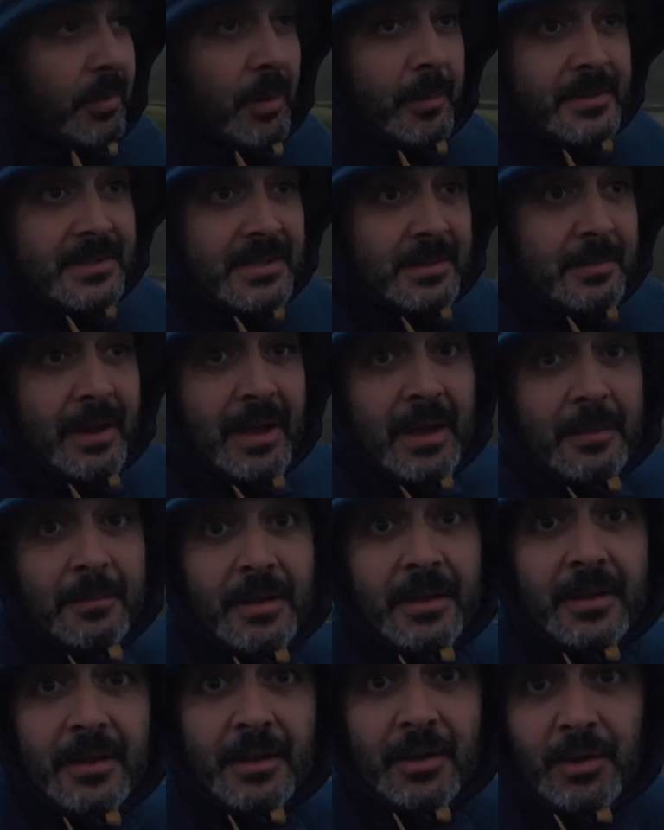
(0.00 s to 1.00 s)
probably see behind
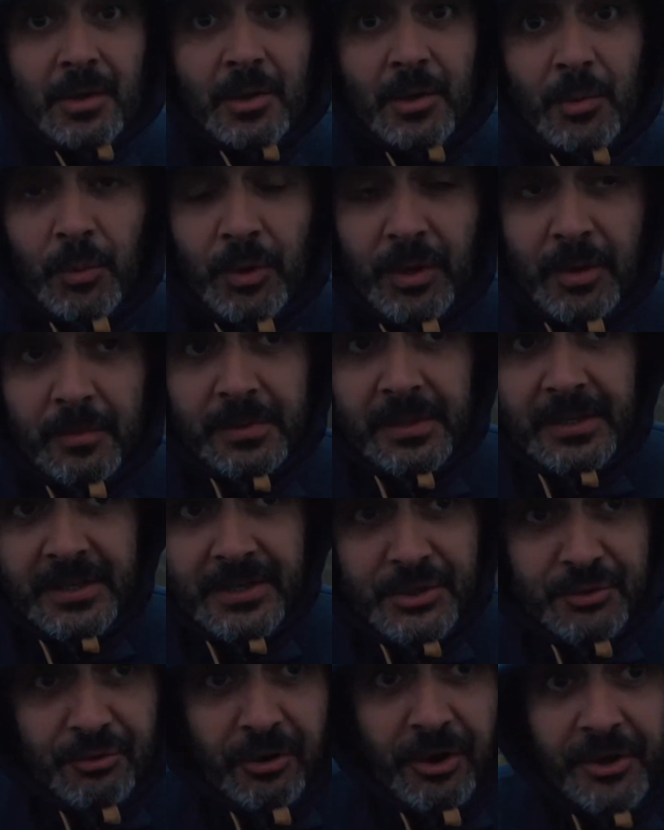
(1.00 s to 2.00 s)
me, we're completely
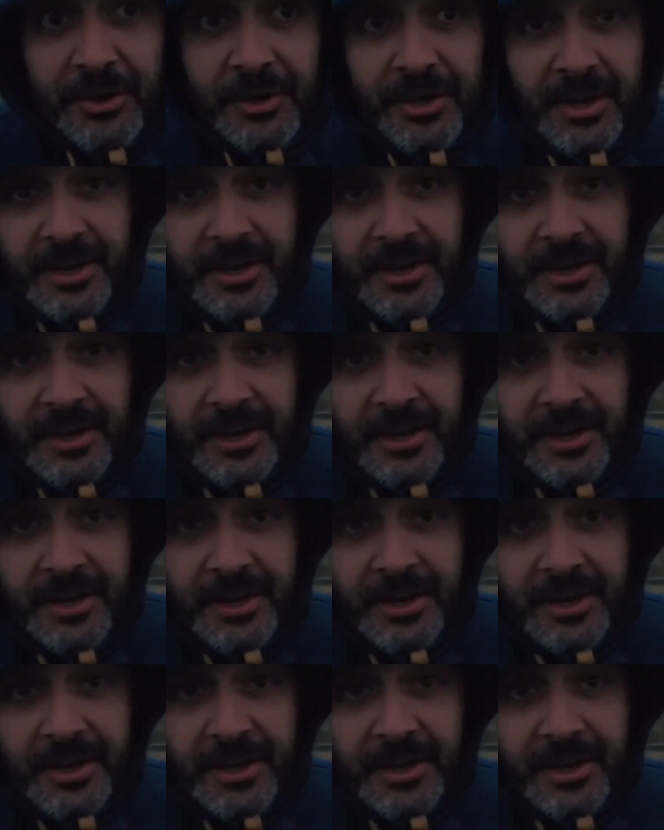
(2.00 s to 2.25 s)
shrouded